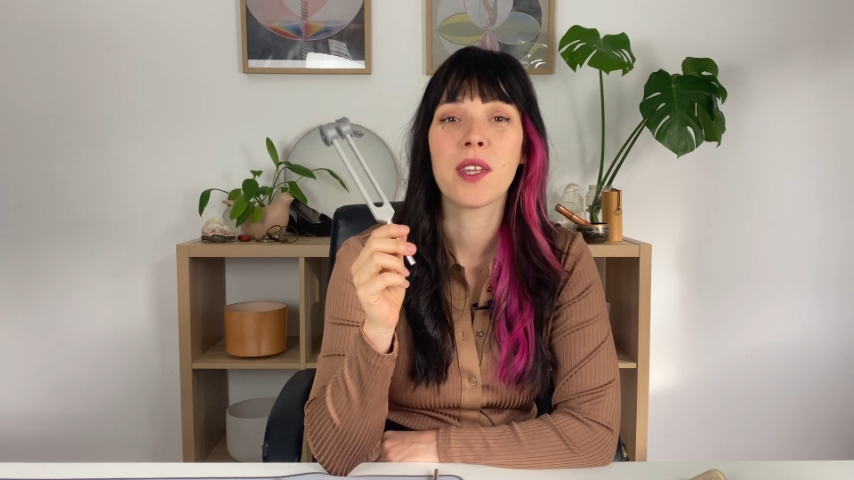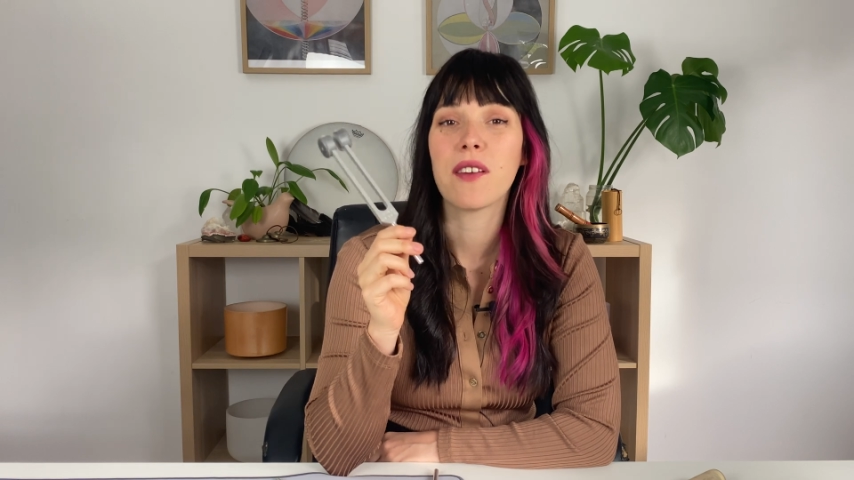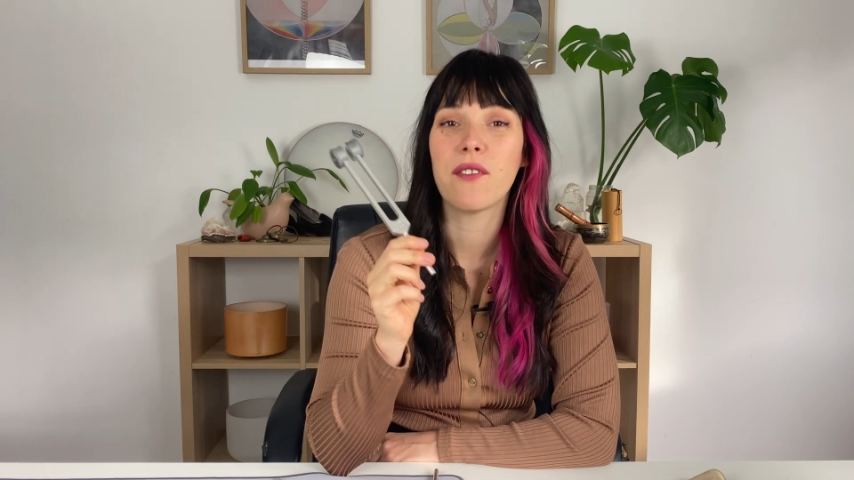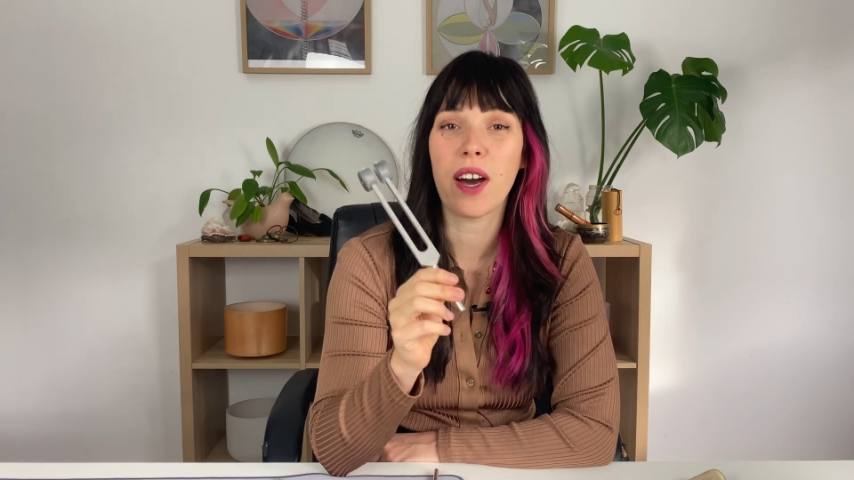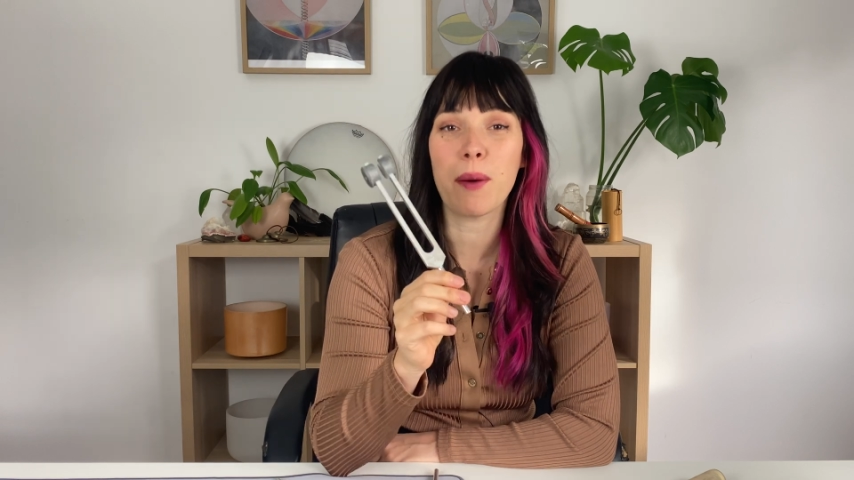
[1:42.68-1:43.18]

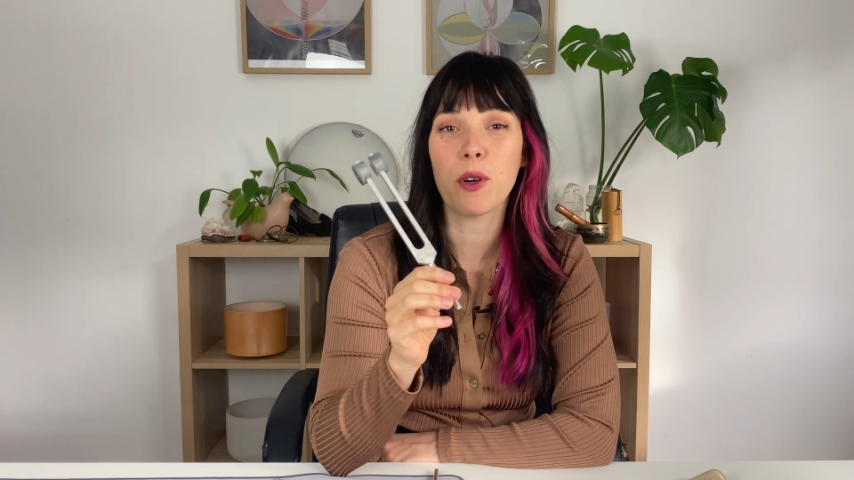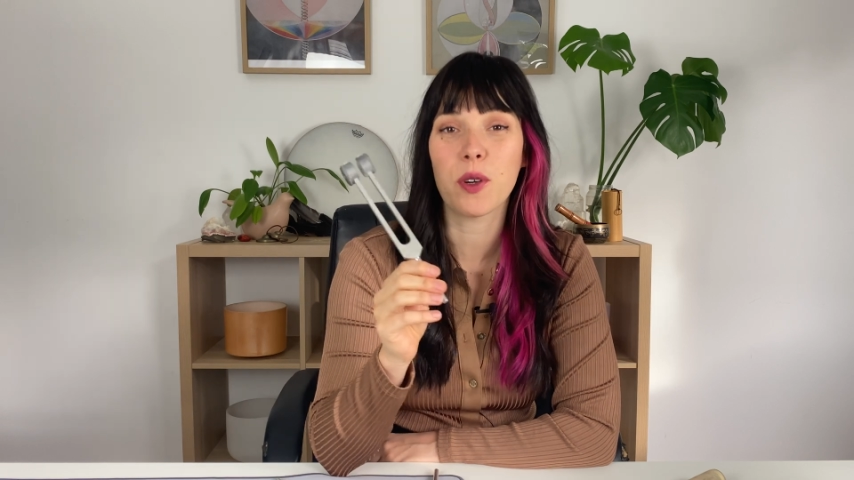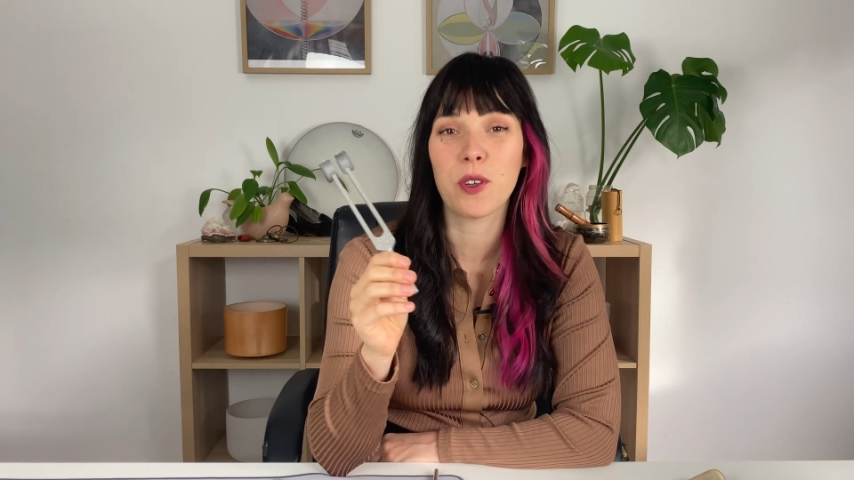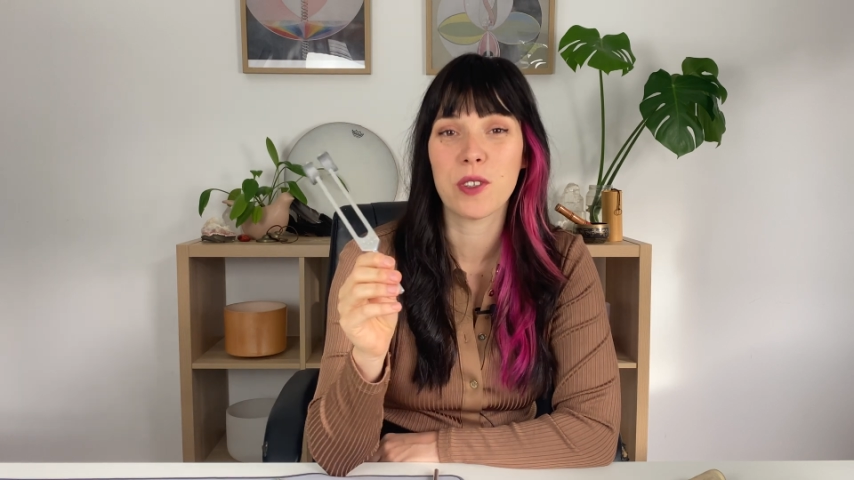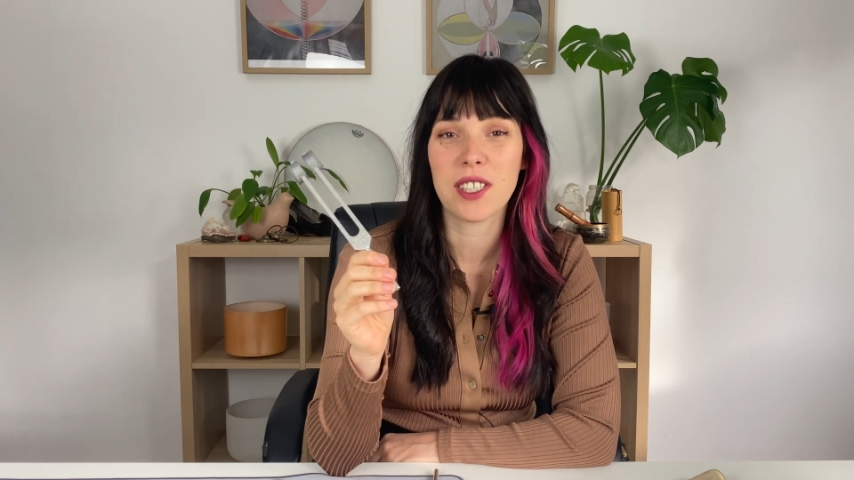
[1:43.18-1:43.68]

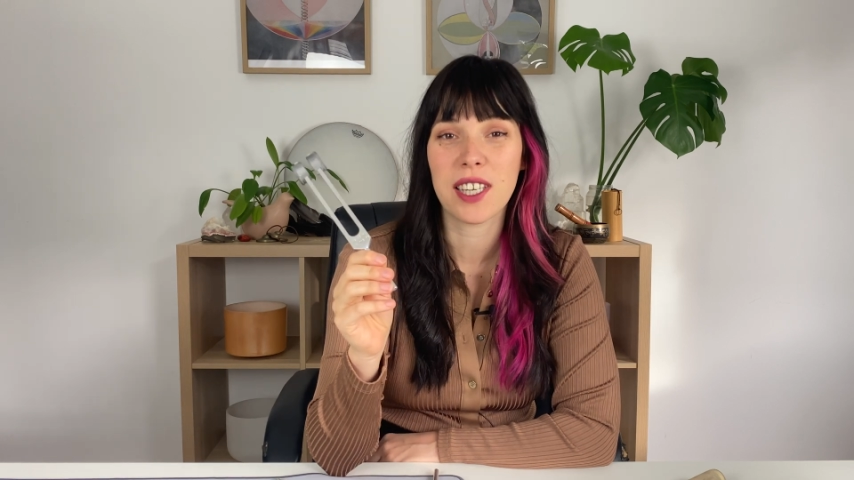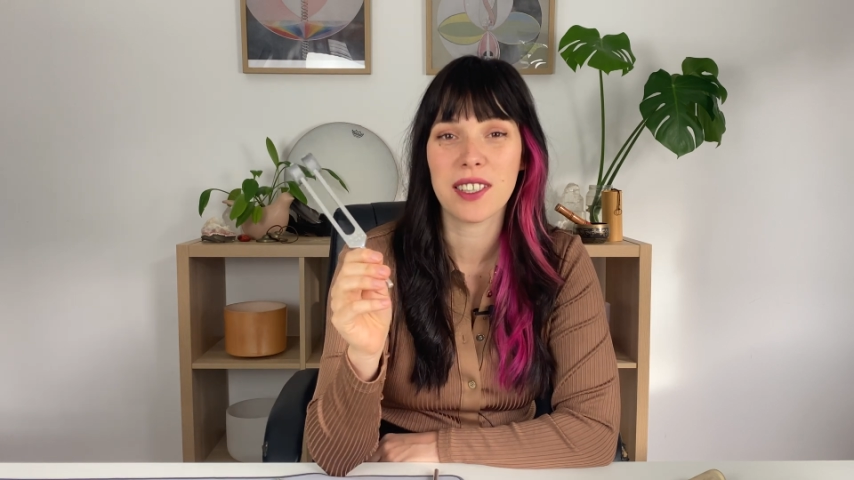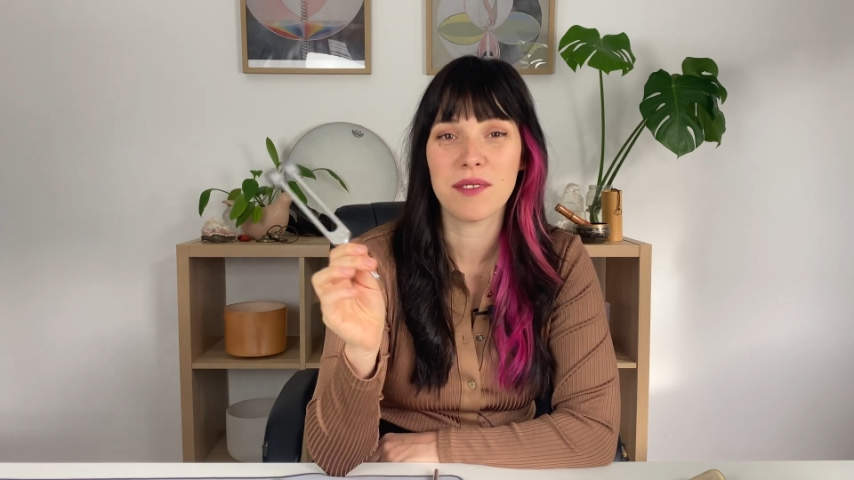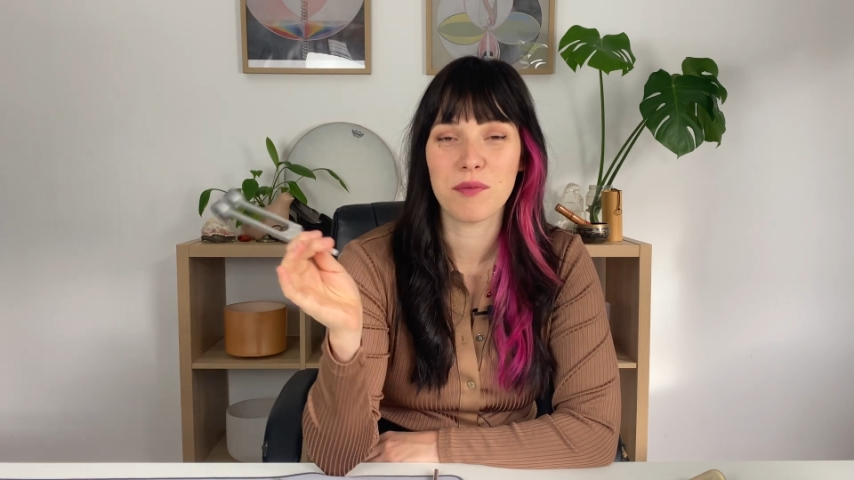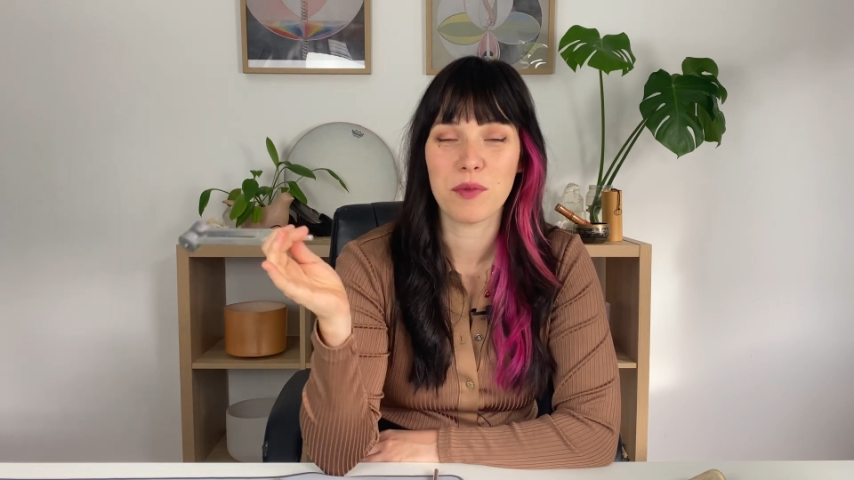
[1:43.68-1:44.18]
Vibroacoustic,
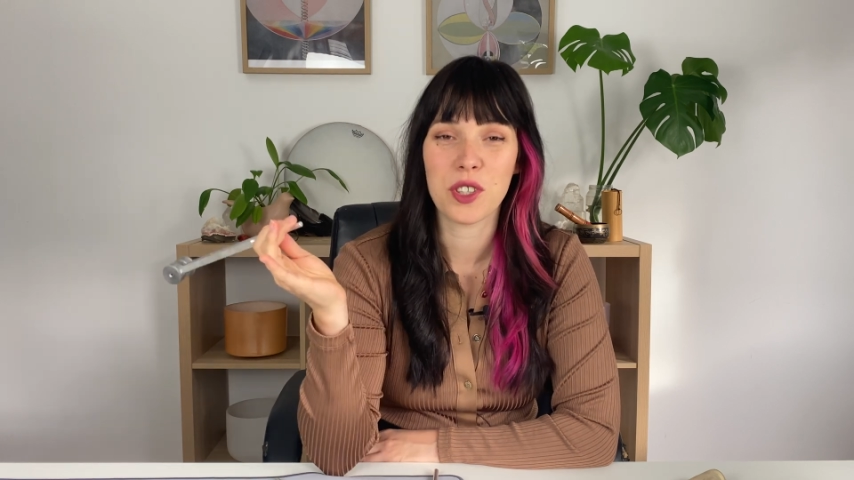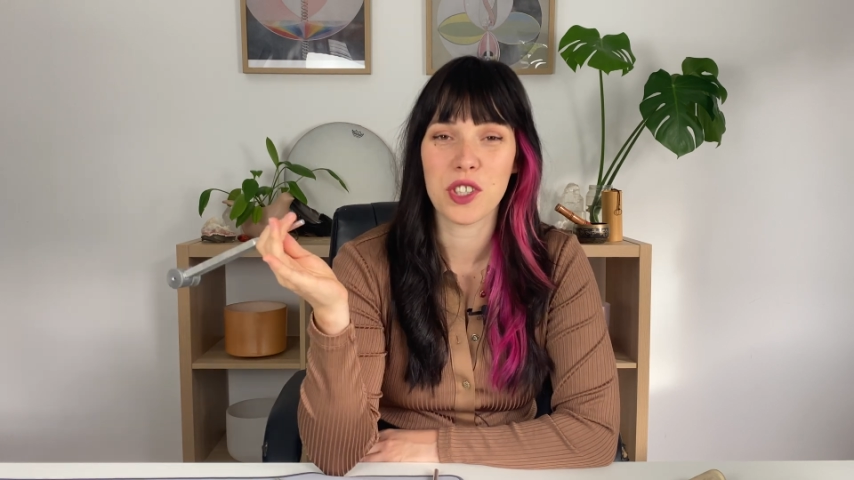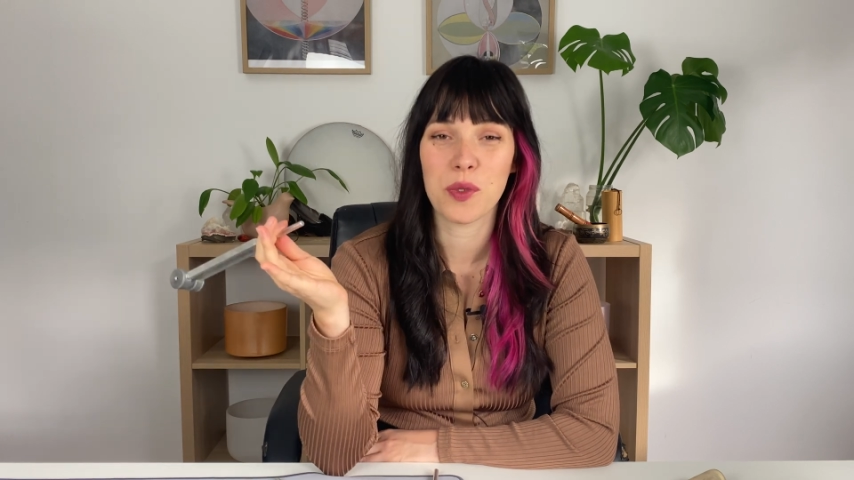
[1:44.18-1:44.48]
which is